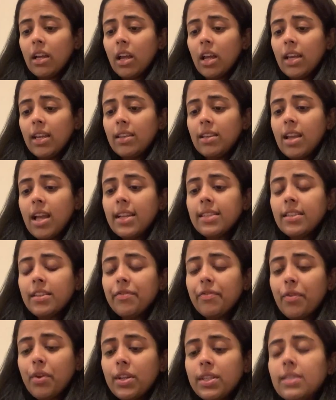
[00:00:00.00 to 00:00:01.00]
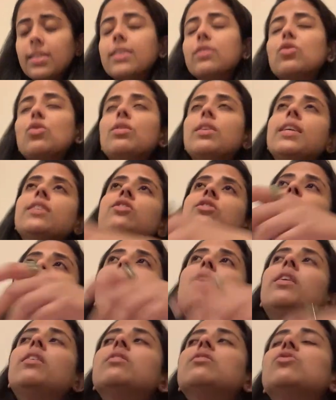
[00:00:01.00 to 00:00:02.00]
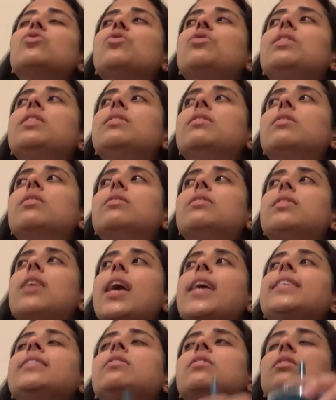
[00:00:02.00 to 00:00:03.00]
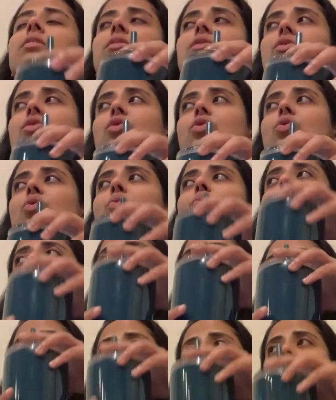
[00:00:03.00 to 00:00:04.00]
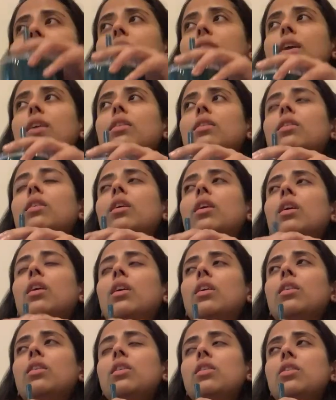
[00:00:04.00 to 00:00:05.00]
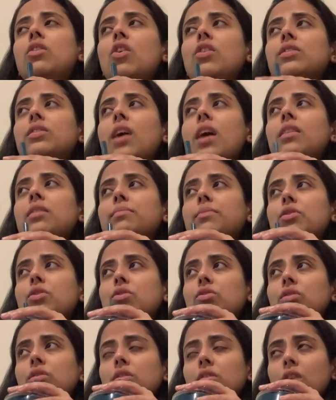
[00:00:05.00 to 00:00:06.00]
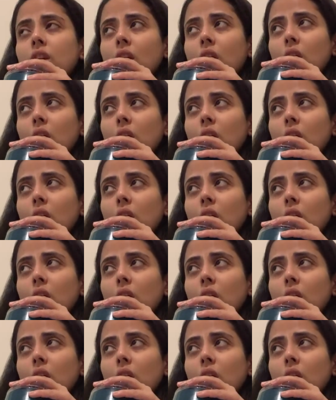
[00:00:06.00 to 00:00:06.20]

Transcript: In 1946, so they just want, so the scientists who worked on it in Los Alamos,